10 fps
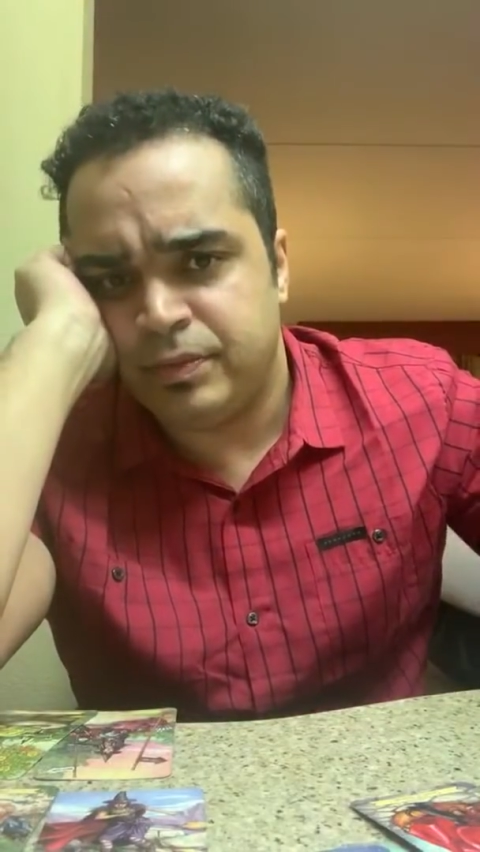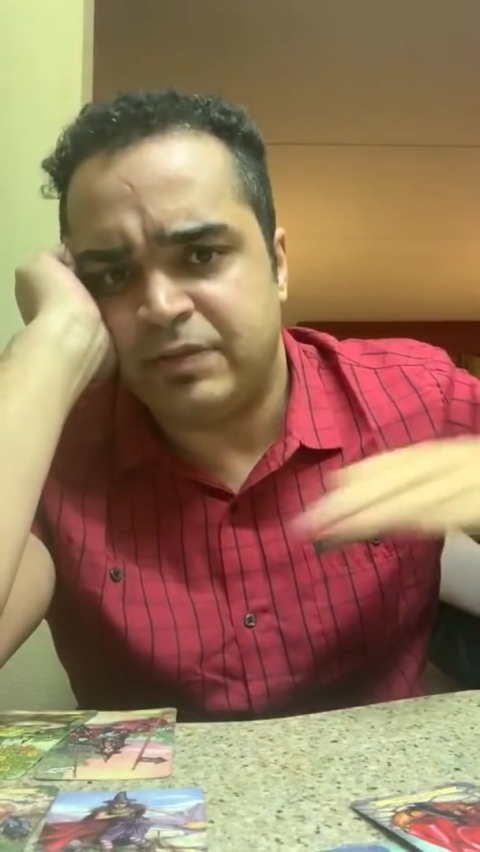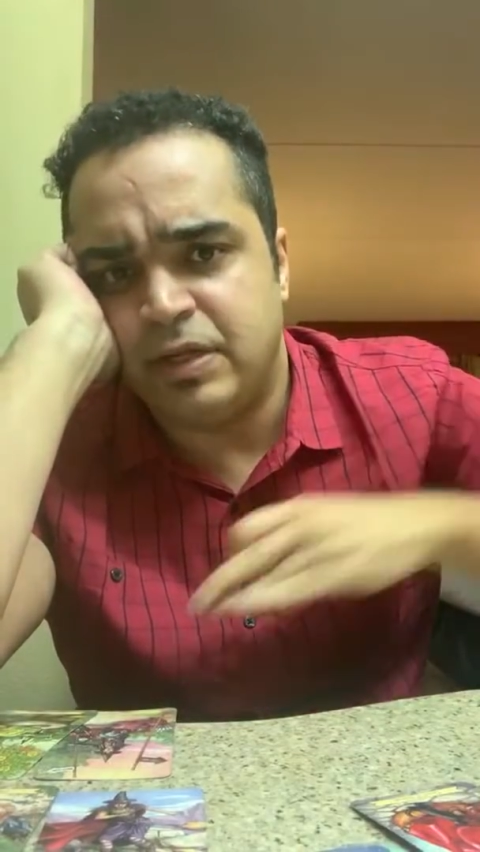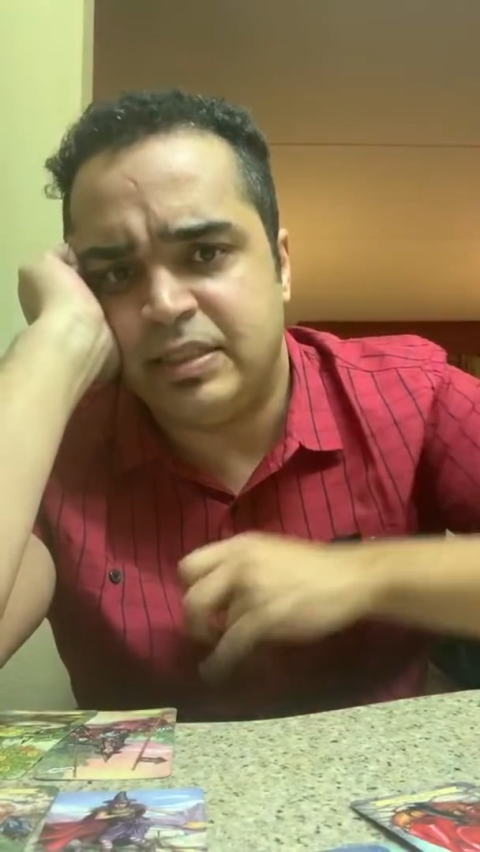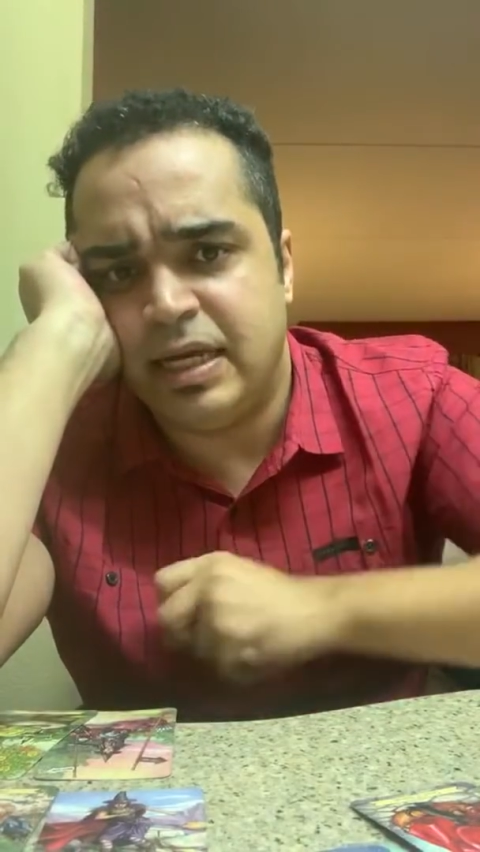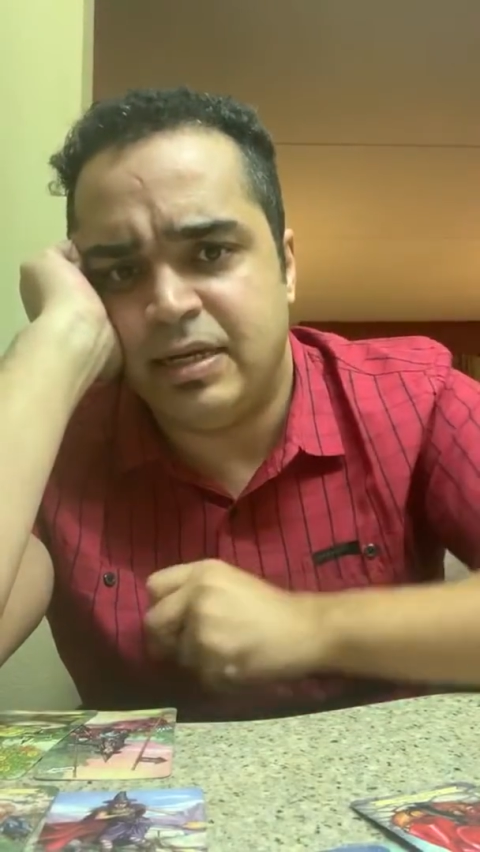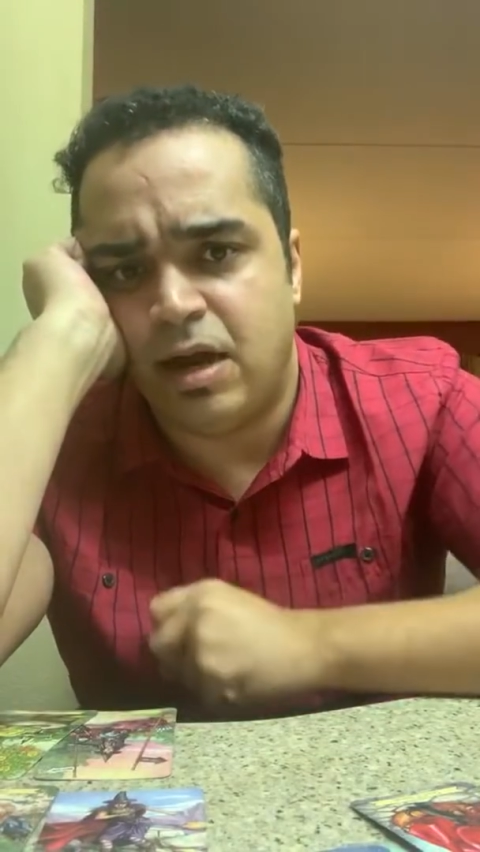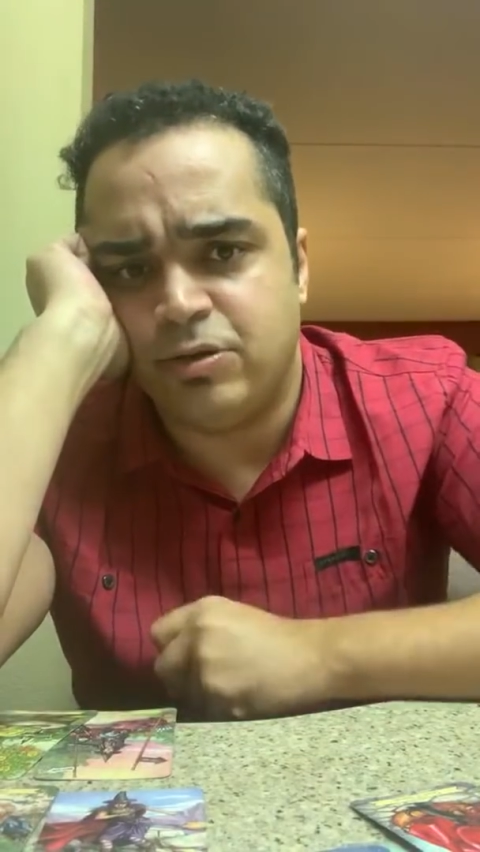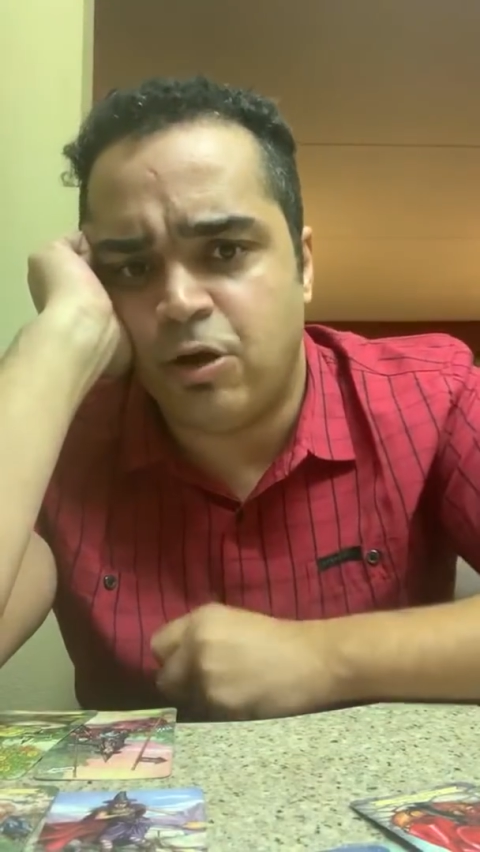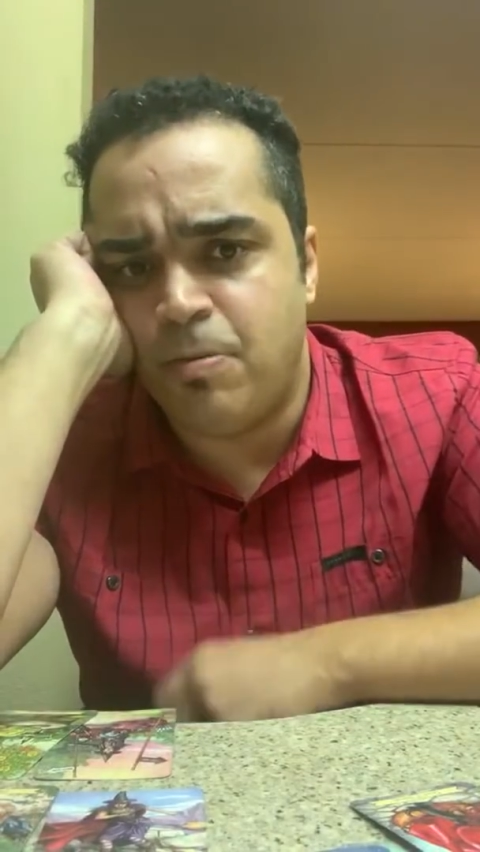Thanks for the $10.
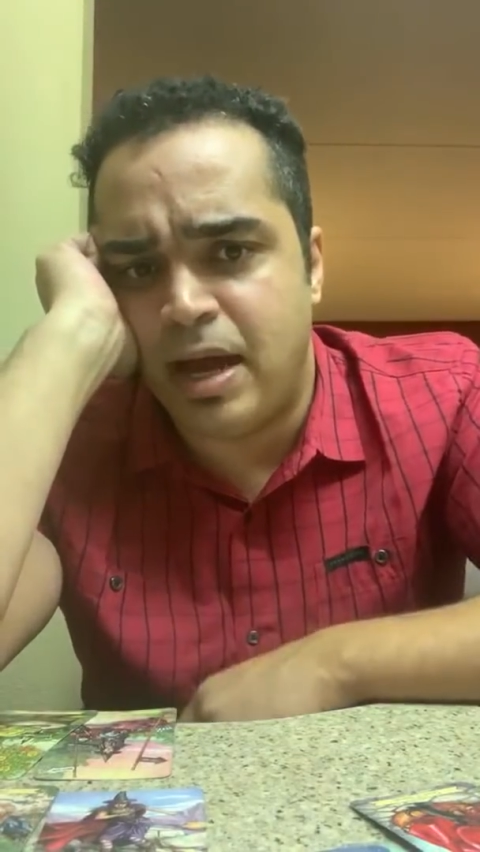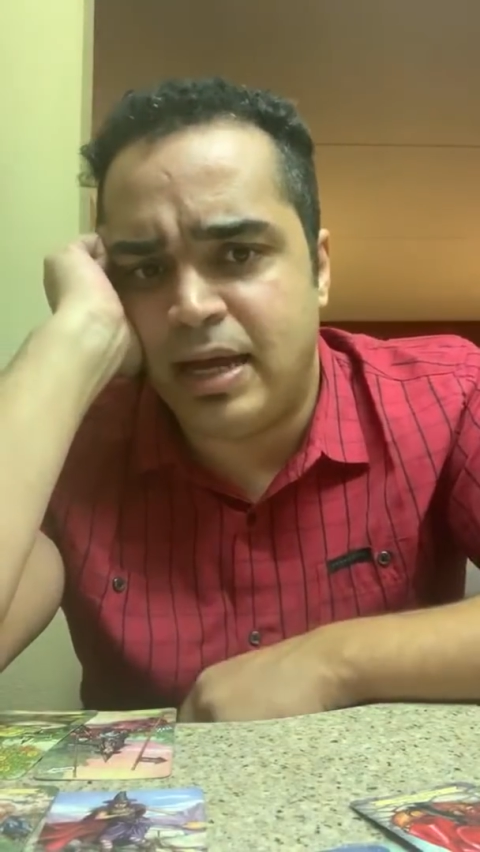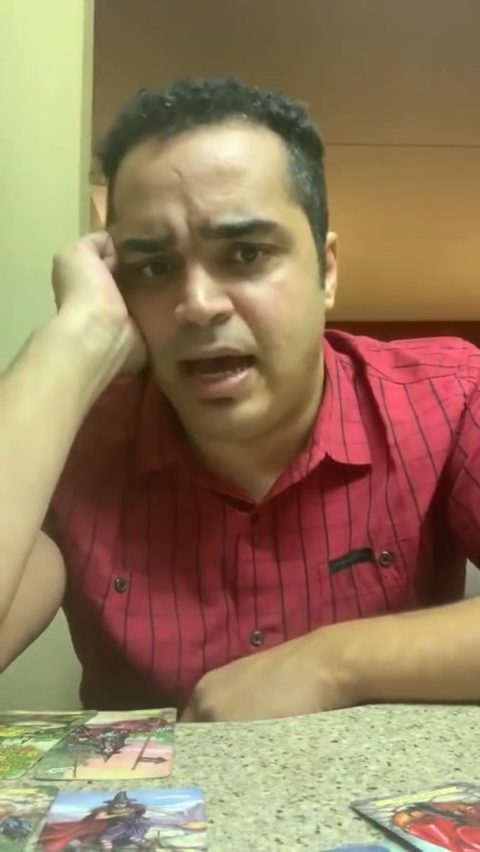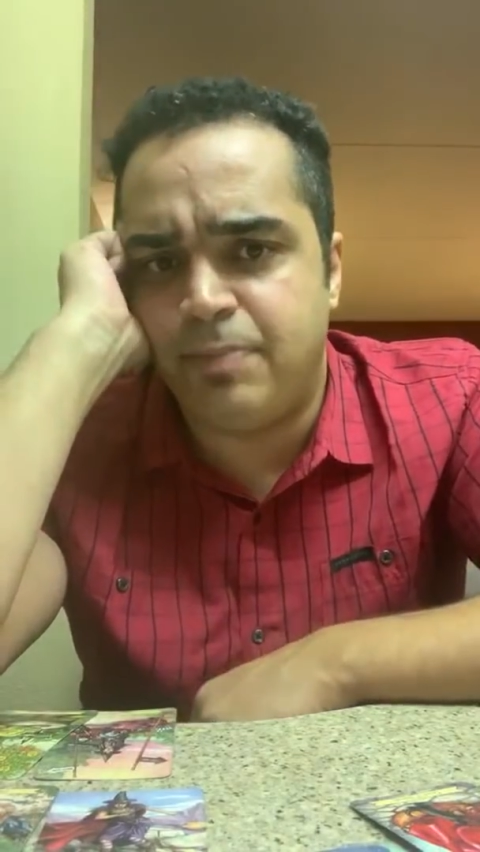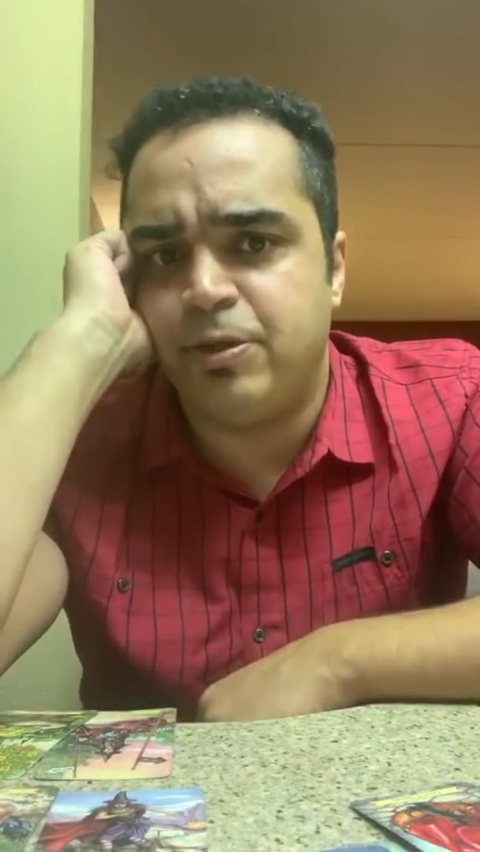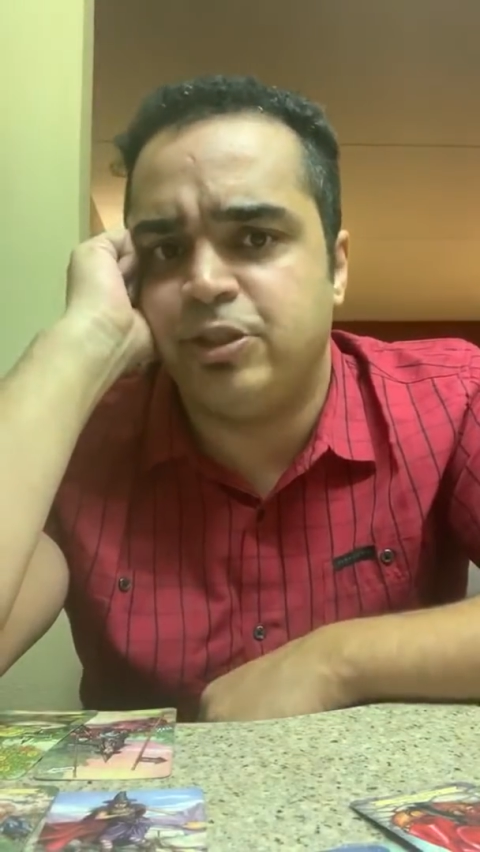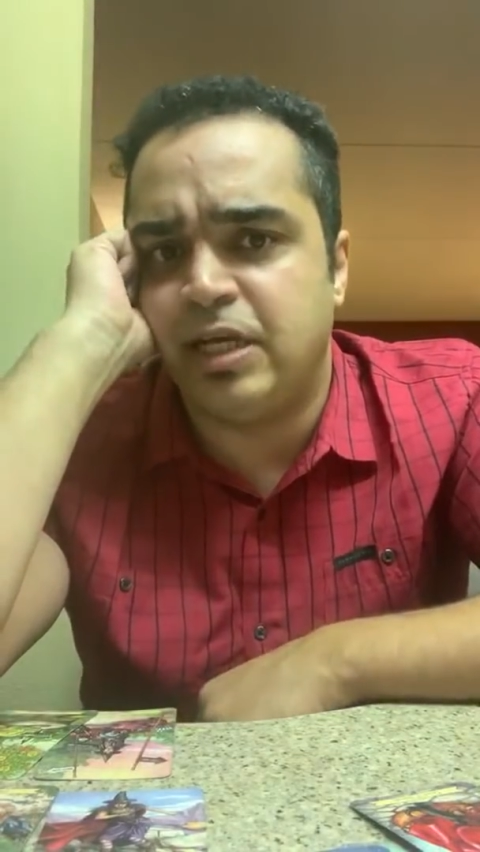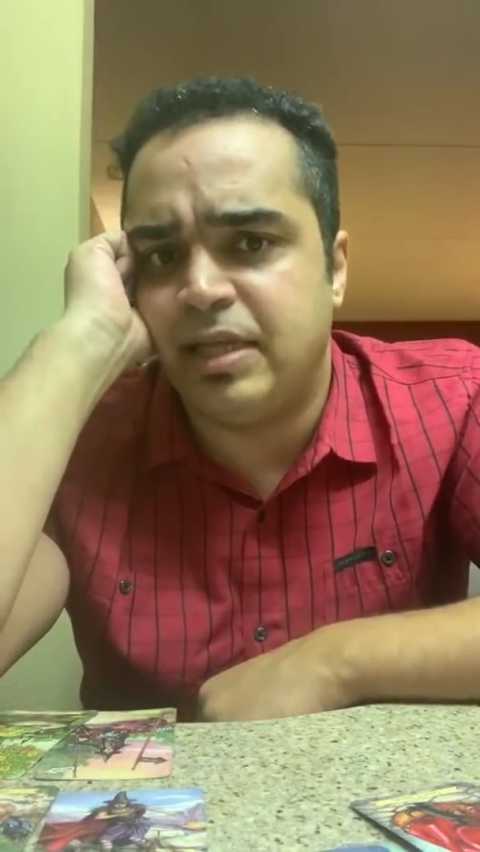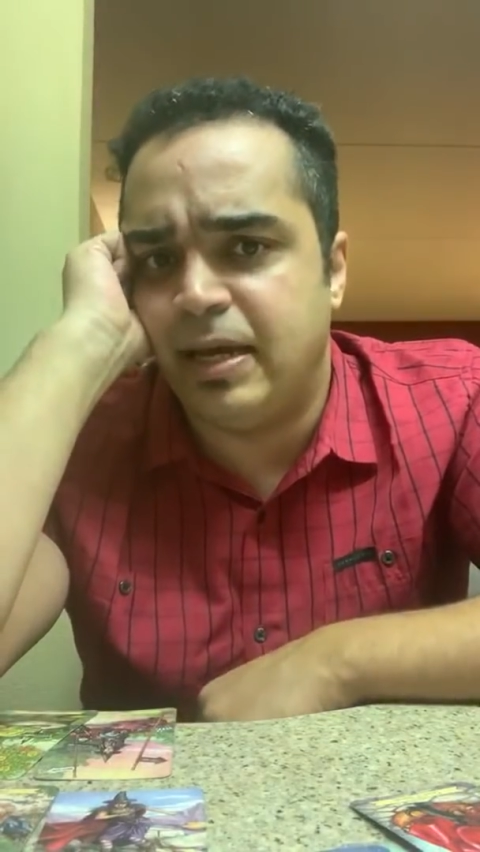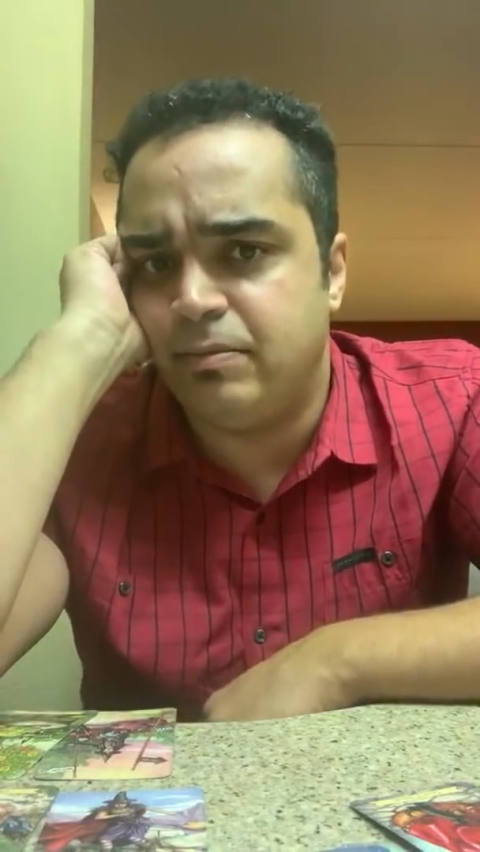Oh my God,
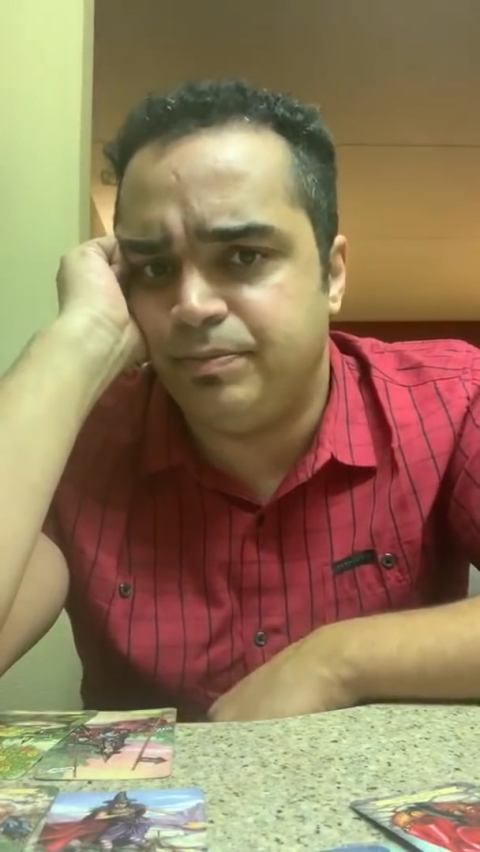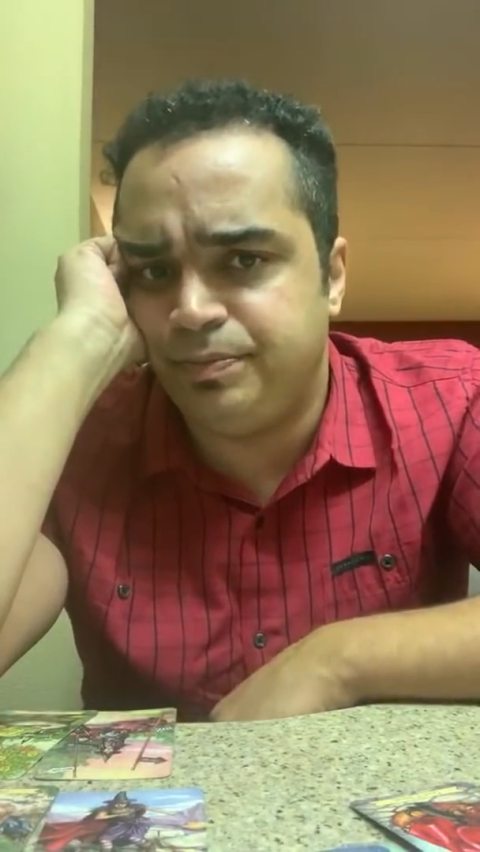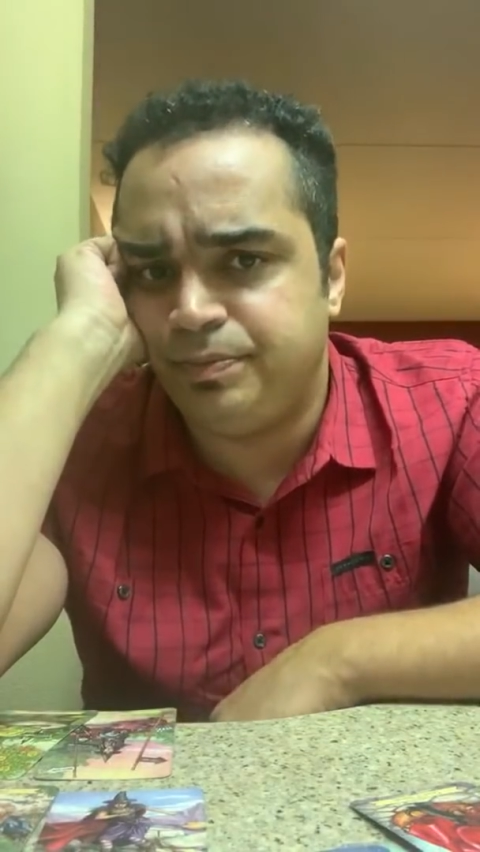appreciate that.